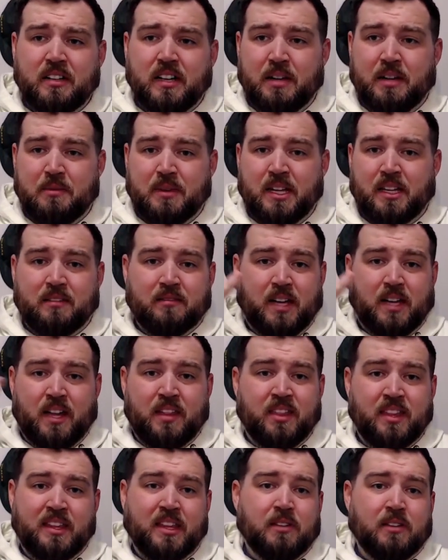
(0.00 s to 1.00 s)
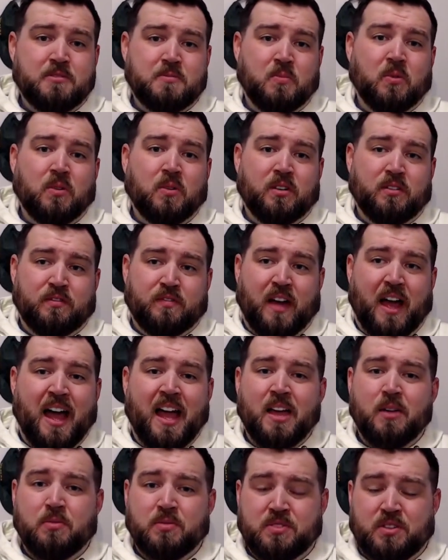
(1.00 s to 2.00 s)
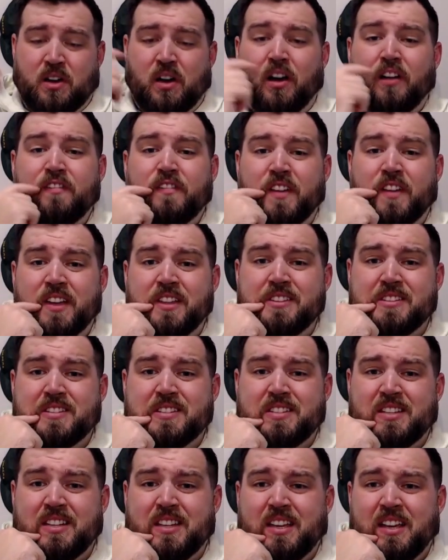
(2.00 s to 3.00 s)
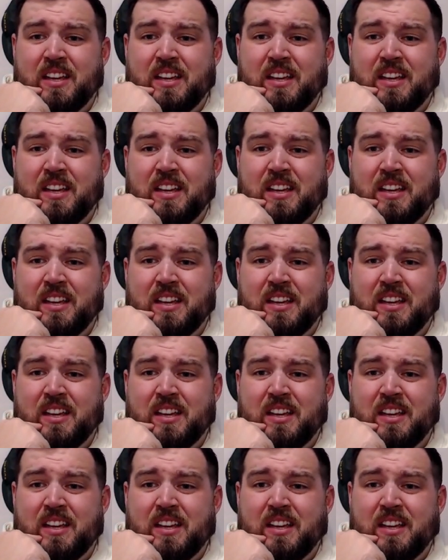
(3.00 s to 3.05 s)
I mean, I think that was more of Iowa's offense